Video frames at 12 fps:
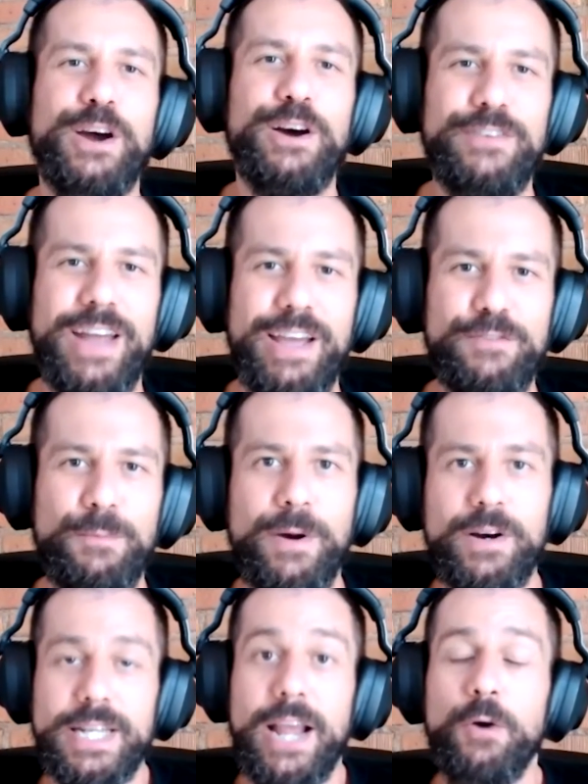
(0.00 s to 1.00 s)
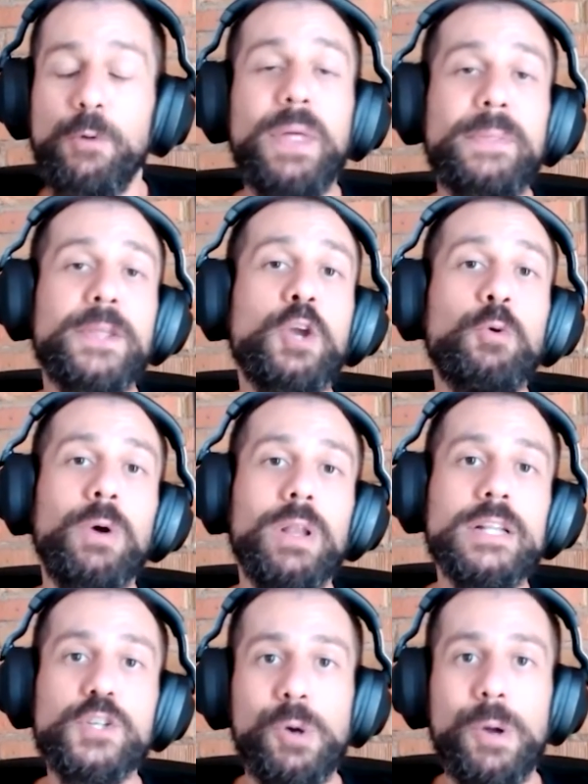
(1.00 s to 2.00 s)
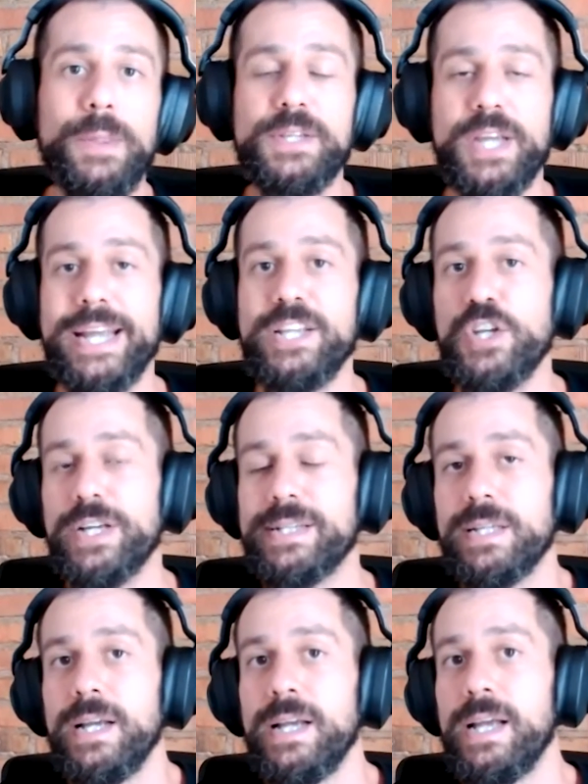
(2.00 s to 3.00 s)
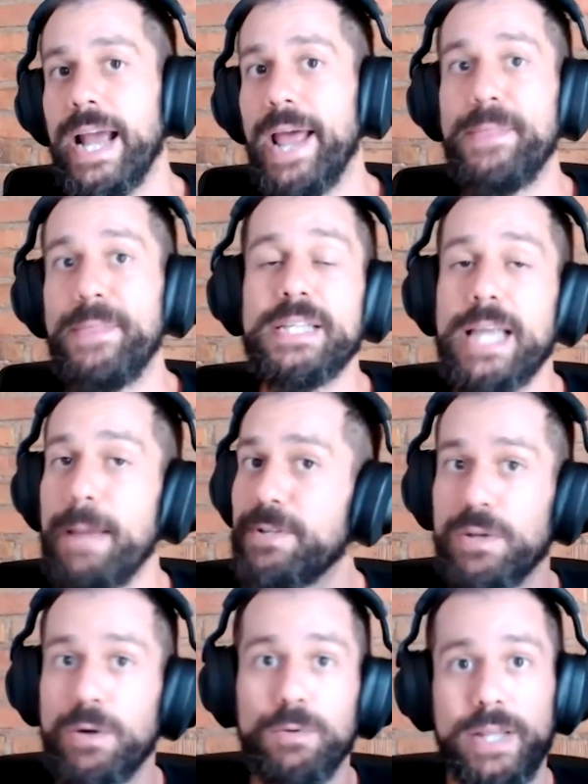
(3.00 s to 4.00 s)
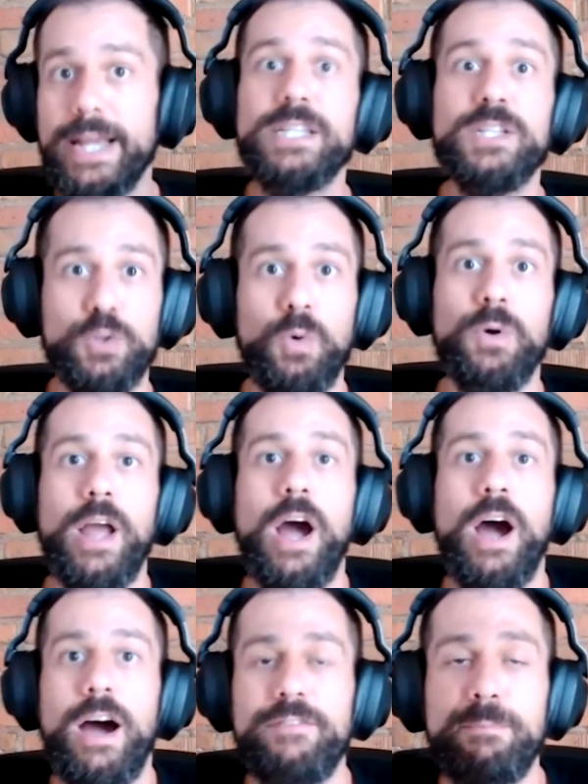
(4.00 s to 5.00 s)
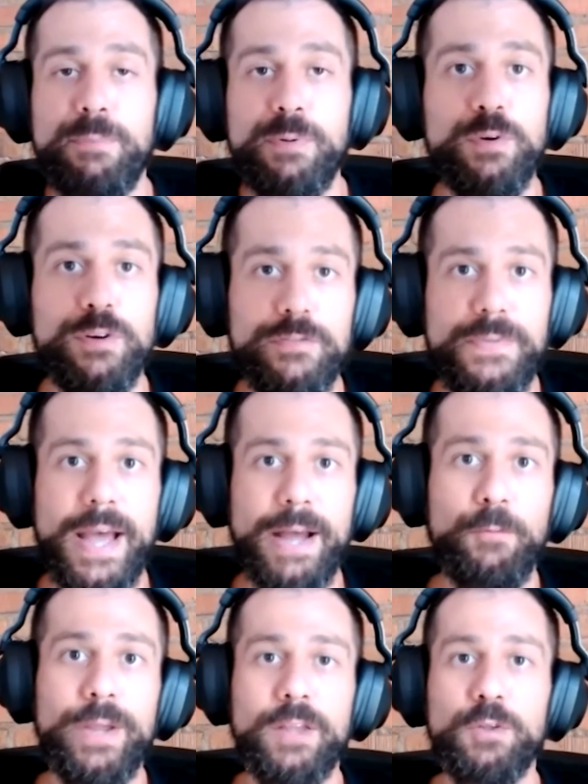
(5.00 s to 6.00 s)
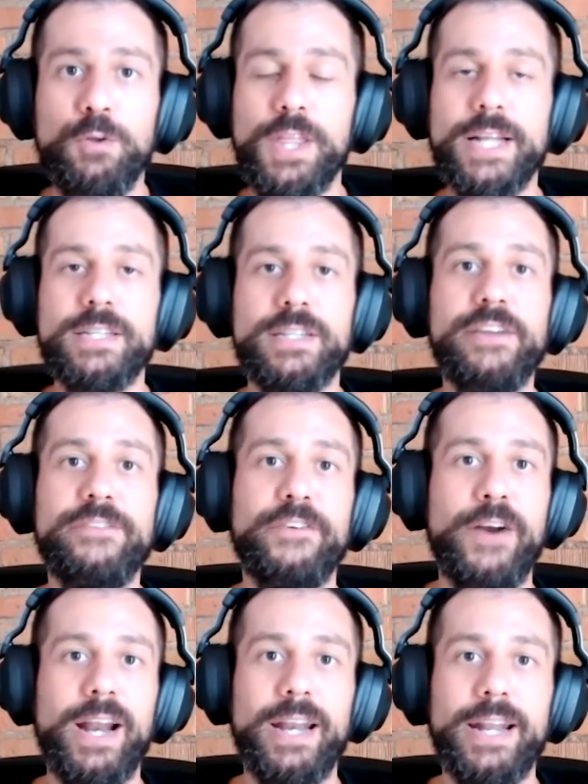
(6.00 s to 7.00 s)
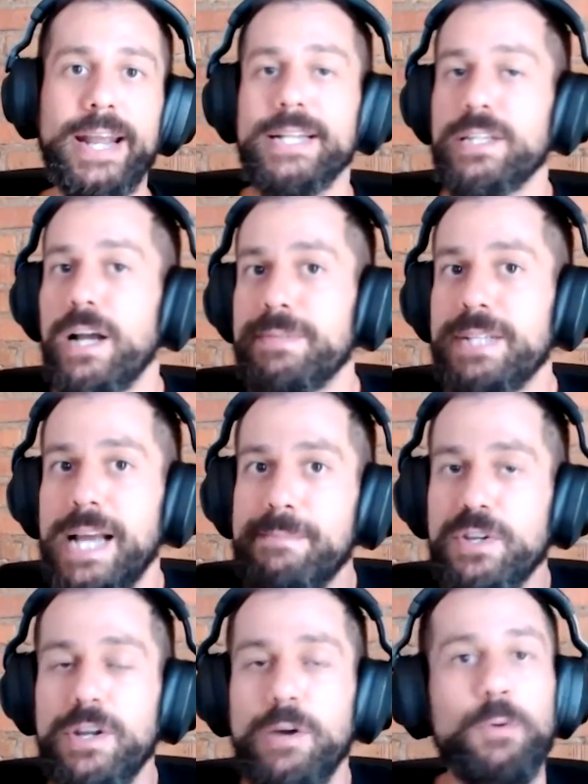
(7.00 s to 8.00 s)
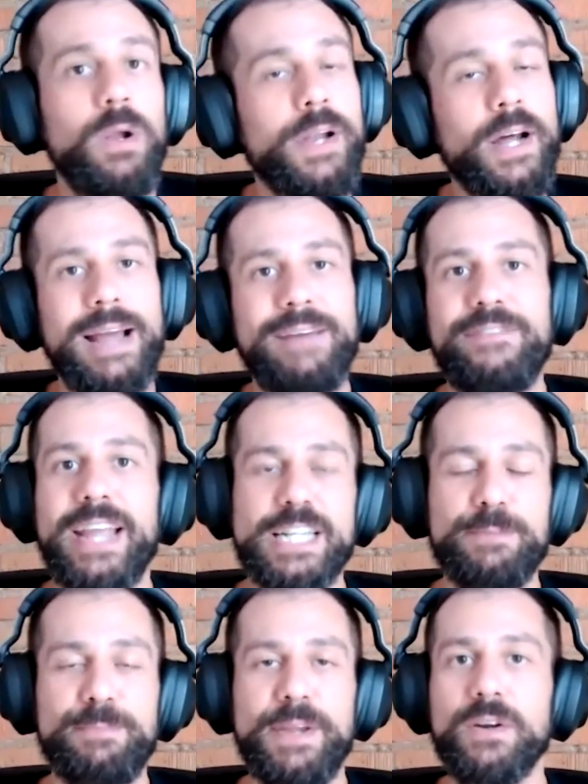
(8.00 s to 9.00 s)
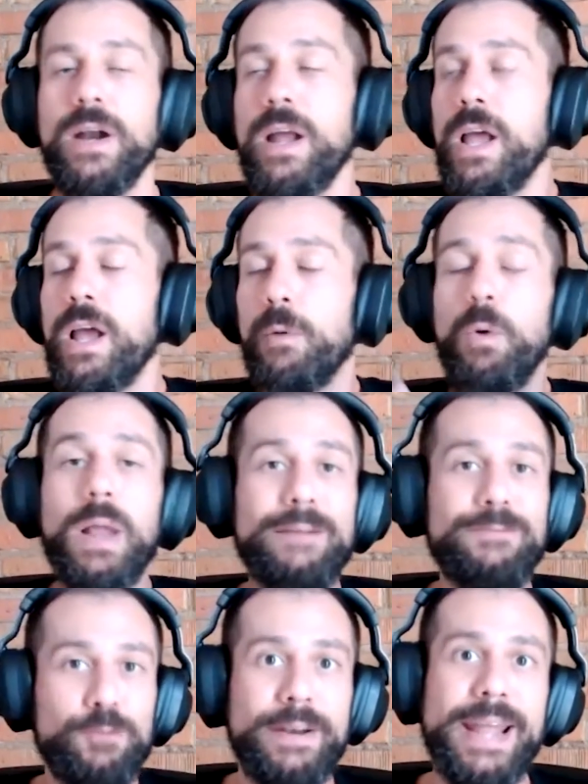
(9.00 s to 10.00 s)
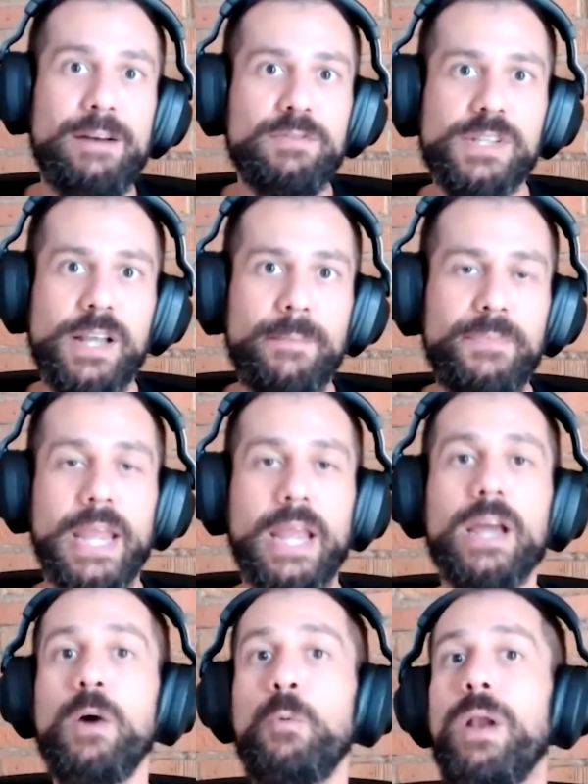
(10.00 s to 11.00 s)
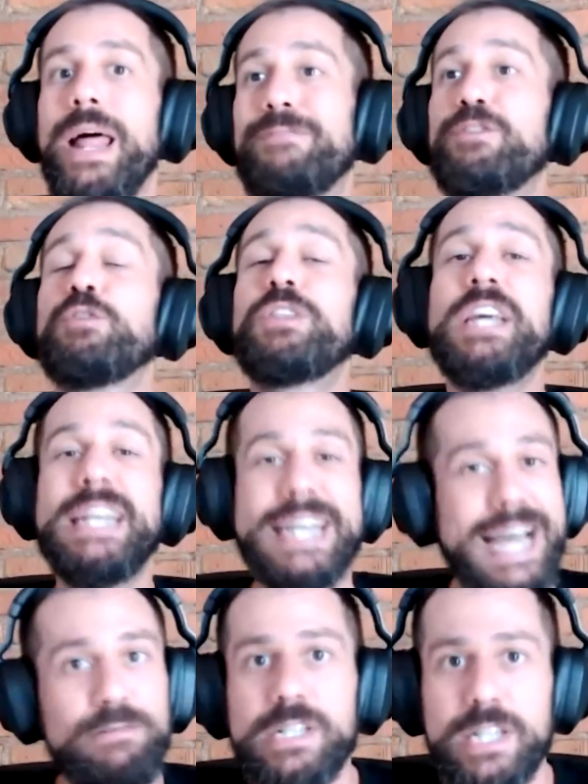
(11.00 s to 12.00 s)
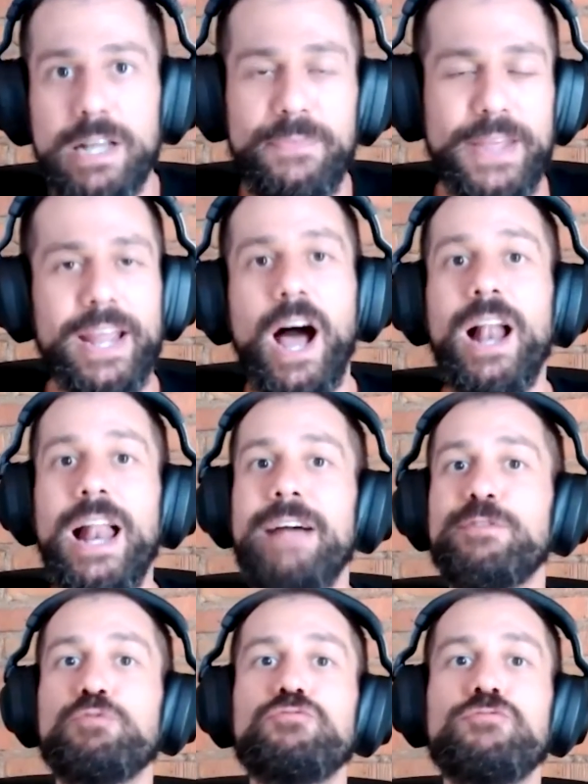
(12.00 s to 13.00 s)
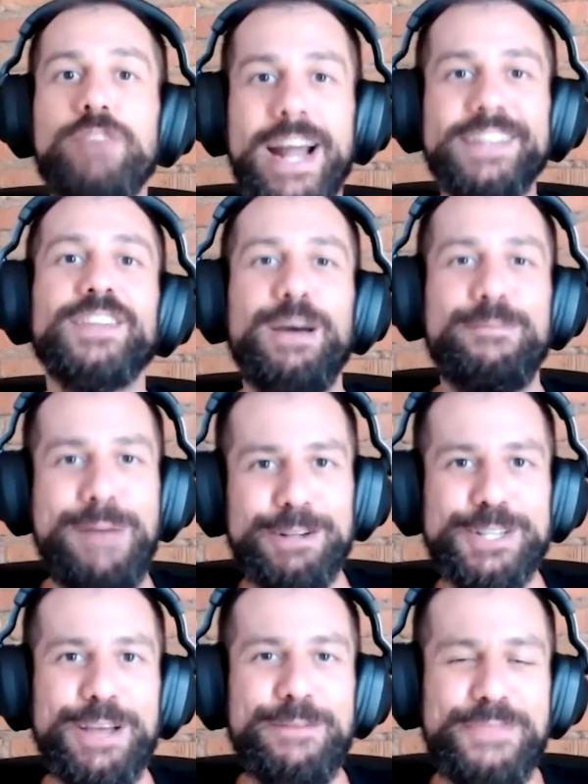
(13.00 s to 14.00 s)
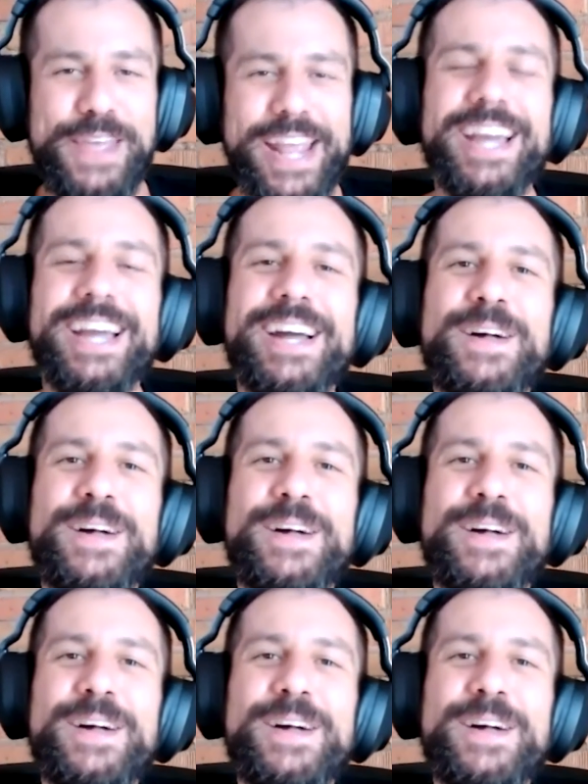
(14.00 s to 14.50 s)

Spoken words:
of Life on Mars. I hope that you will enjoy the changes, and this episode is sort of a proof that we can do things differently. And sometimes, we'll not have a guest speaker, we'll have to announce something, we'll have to denounce something, I'll have to rant about something,